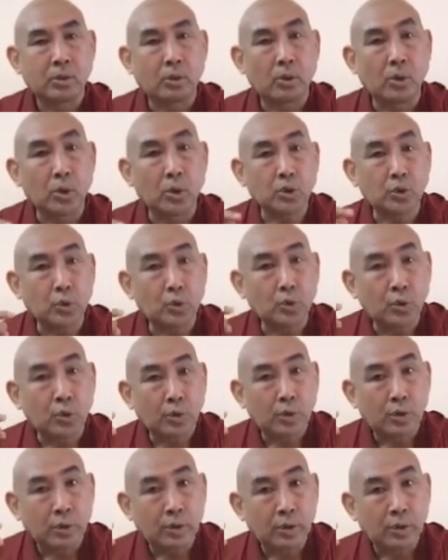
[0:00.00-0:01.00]

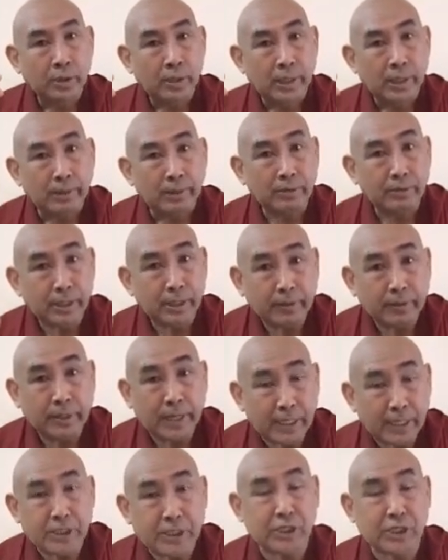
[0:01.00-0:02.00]
Also, everything
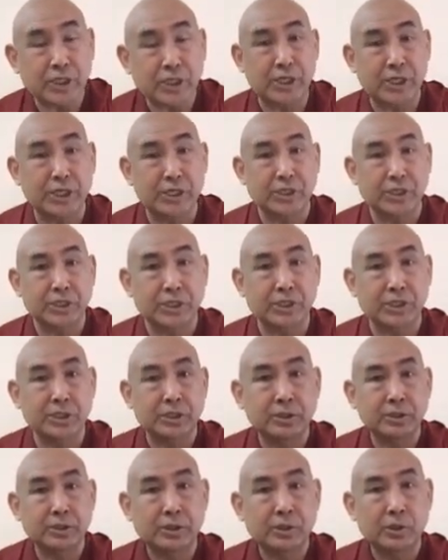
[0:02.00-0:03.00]
can
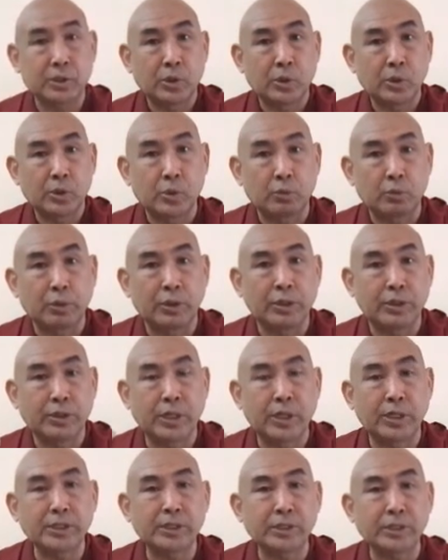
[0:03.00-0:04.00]
change when
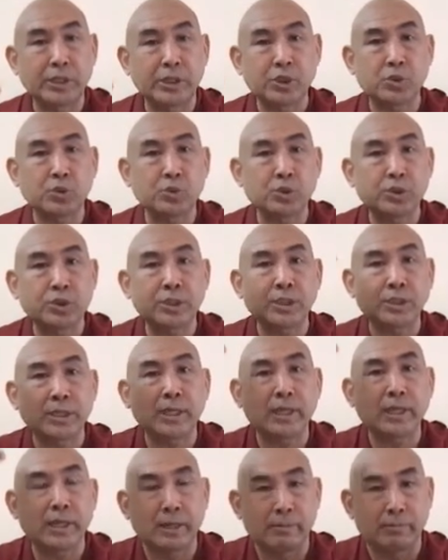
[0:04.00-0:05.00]
things reach to a
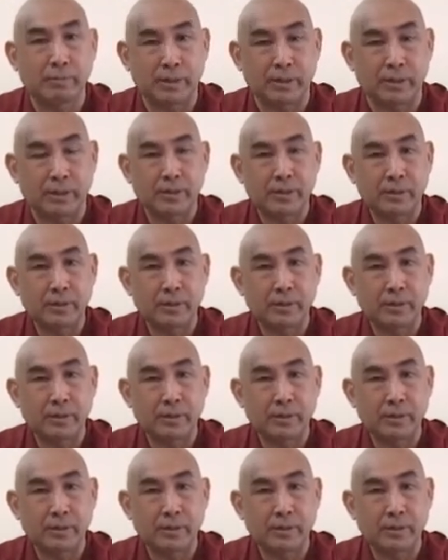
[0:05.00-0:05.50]
certain level.